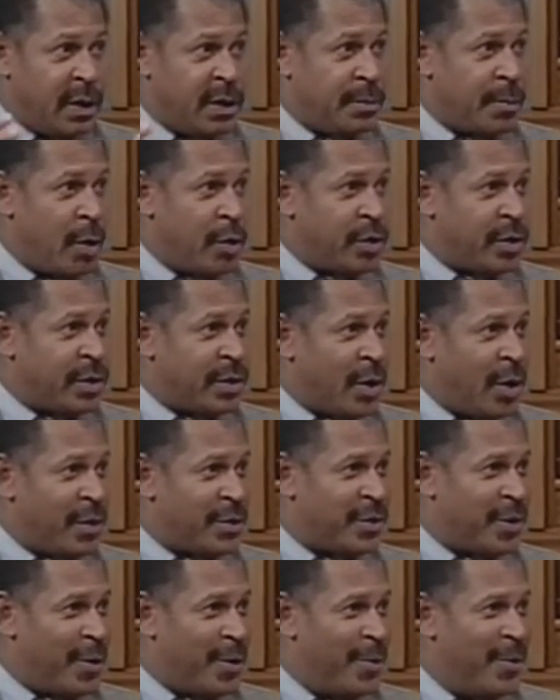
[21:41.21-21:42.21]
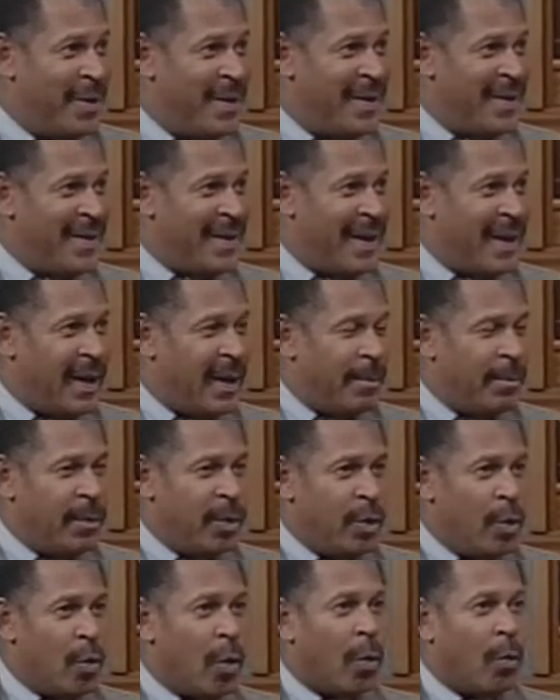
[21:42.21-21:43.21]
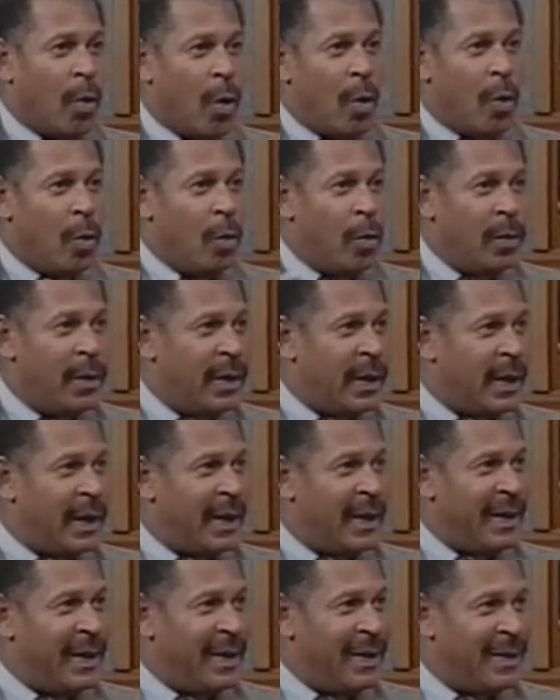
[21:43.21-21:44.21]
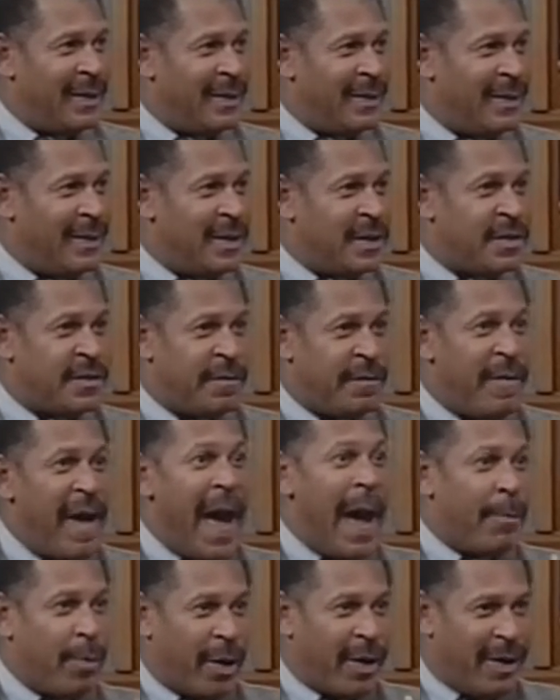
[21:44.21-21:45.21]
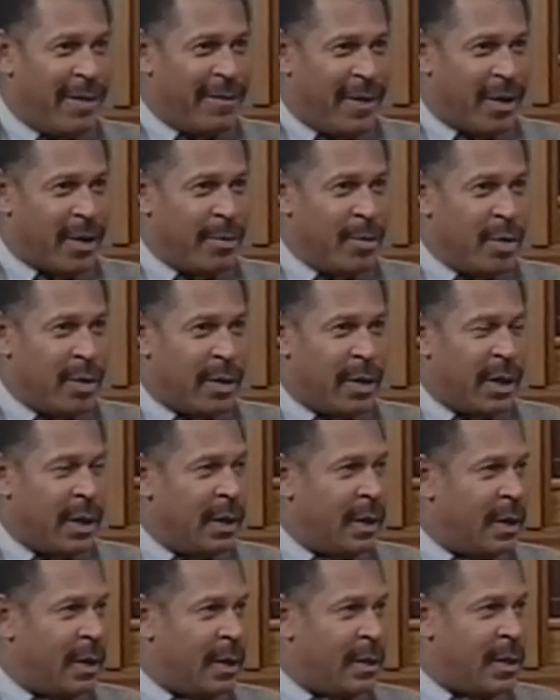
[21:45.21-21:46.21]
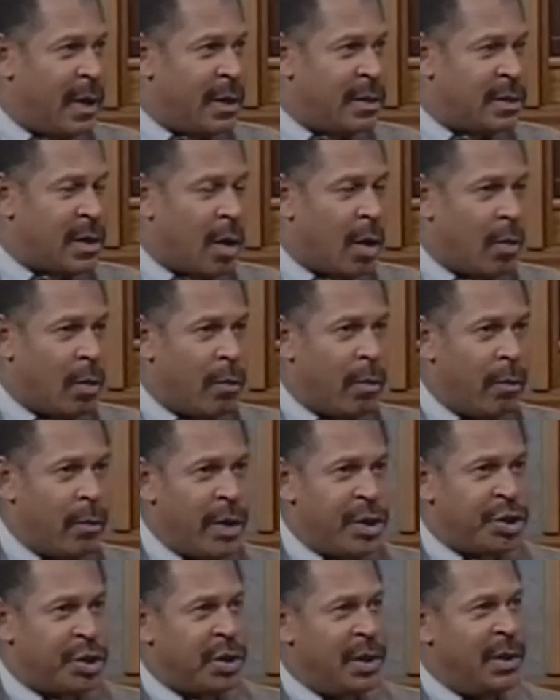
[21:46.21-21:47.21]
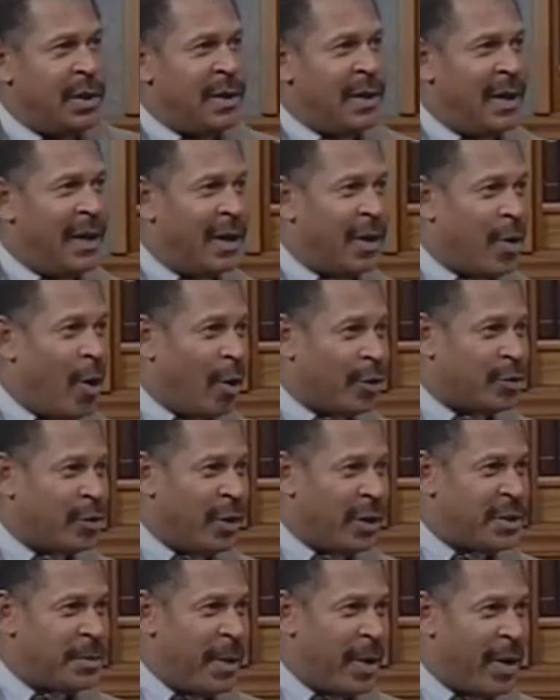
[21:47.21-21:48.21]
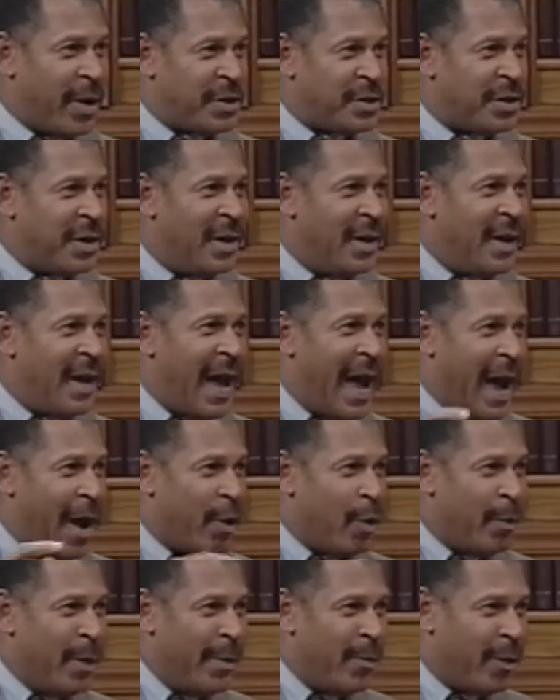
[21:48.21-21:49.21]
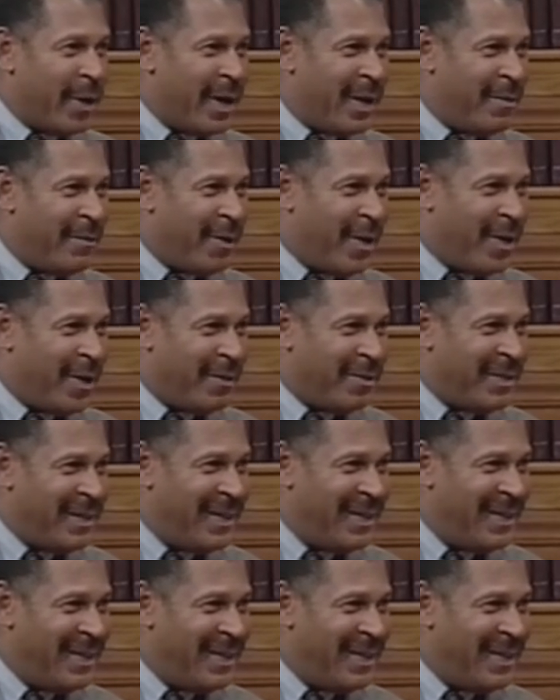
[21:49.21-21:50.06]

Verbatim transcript: exposes also um, your role uh, in this fabric of our community uh, yes. uh, that is our rich uh, cultural experience. How do people get involved?